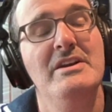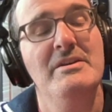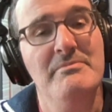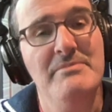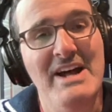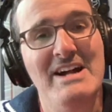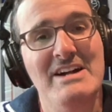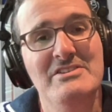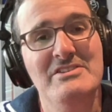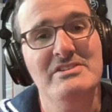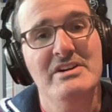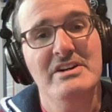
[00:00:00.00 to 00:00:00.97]

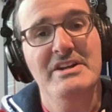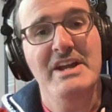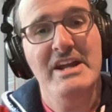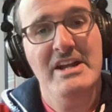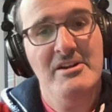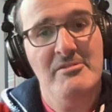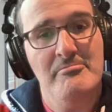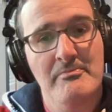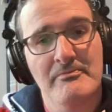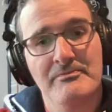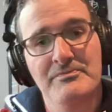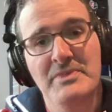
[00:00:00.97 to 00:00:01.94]
impact a
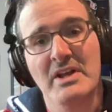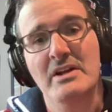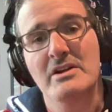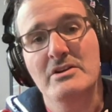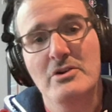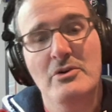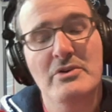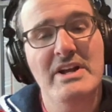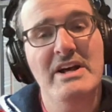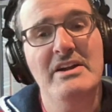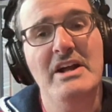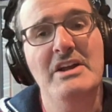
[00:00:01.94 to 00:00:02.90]
game, going
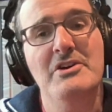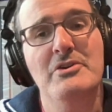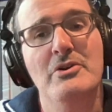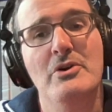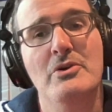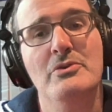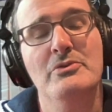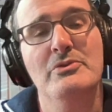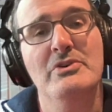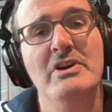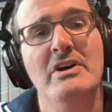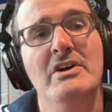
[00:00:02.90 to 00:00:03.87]
out on her
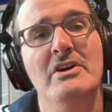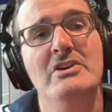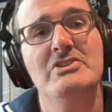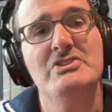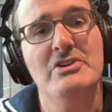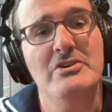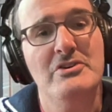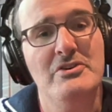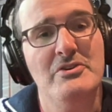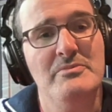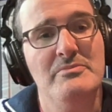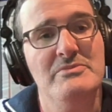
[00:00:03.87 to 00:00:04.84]
own
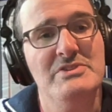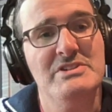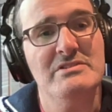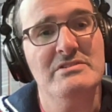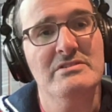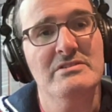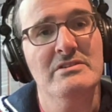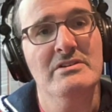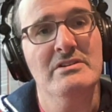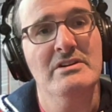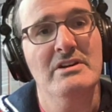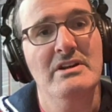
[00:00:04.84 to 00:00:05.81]
terms
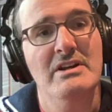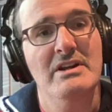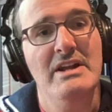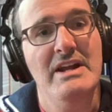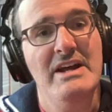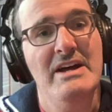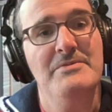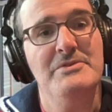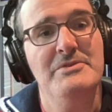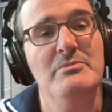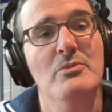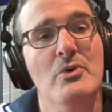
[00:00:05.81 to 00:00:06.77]

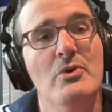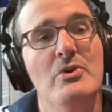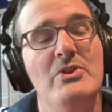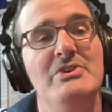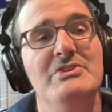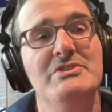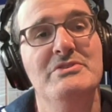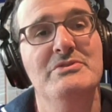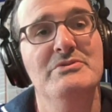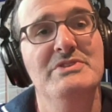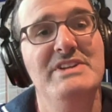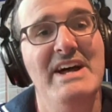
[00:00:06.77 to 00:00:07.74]
after more than
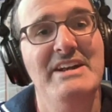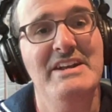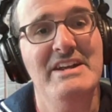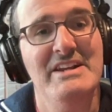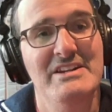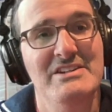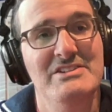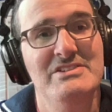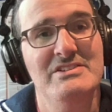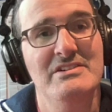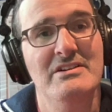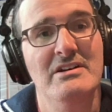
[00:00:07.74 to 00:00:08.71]
2
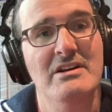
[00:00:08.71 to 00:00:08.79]
decades